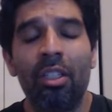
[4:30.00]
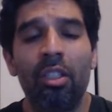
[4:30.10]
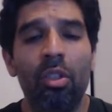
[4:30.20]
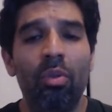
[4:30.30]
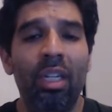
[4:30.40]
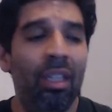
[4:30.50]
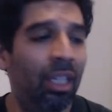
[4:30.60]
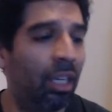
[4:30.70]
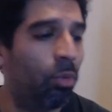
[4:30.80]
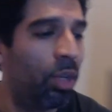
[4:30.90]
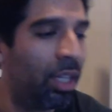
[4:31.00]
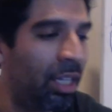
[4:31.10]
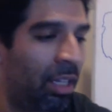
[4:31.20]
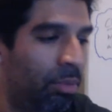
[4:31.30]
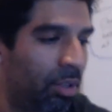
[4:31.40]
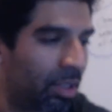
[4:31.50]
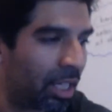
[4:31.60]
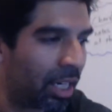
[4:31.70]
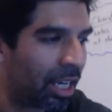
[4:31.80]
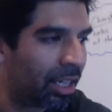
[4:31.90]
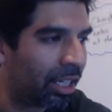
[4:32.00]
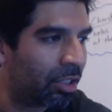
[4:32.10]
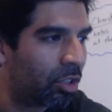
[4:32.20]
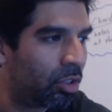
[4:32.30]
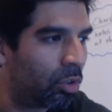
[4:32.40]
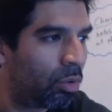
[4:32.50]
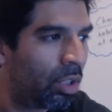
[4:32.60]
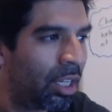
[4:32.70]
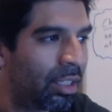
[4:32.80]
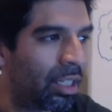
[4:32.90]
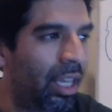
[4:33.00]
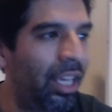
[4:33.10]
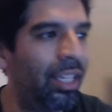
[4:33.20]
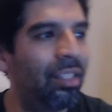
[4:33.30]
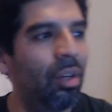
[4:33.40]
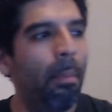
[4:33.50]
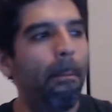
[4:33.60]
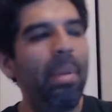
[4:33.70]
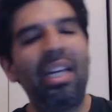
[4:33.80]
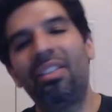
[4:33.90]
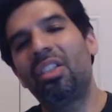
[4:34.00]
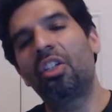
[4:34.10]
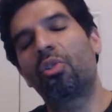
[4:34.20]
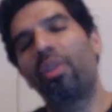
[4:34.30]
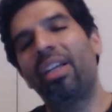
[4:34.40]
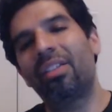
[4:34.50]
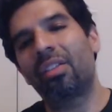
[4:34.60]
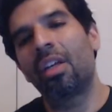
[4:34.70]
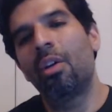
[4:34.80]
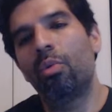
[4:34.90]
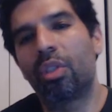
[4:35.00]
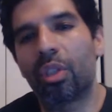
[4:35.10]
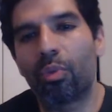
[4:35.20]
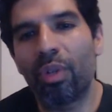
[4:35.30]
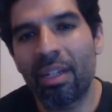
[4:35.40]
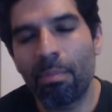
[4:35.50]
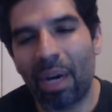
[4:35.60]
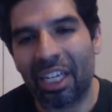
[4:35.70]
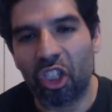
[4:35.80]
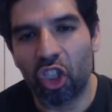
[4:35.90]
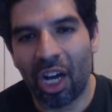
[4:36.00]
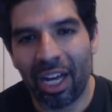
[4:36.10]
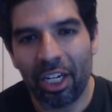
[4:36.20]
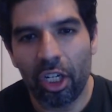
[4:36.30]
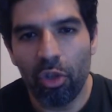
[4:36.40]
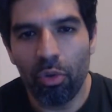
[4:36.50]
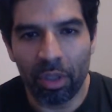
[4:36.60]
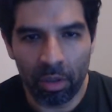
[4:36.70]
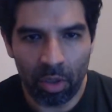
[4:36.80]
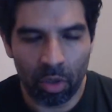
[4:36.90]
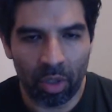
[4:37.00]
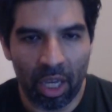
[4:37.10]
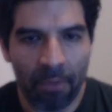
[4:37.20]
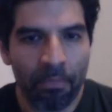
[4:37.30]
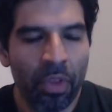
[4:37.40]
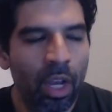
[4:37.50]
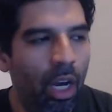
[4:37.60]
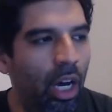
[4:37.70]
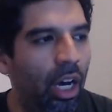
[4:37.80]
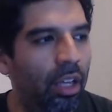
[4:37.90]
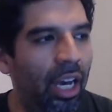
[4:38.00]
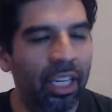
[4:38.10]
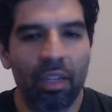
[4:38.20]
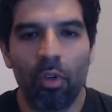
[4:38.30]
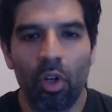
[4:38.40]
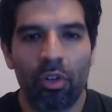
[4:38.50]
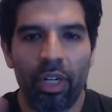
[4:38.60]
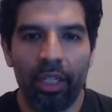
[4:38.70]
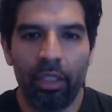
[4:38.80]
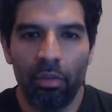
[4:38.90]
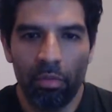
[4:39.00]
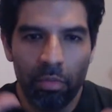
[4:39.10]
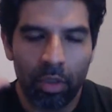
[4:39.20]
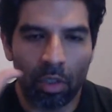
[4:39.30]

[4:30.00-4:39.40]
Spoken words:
do anything. And one of the hymnals that I'd like to do today is Amazing Grace, which is written by John Newton. Okay, I give all credit to,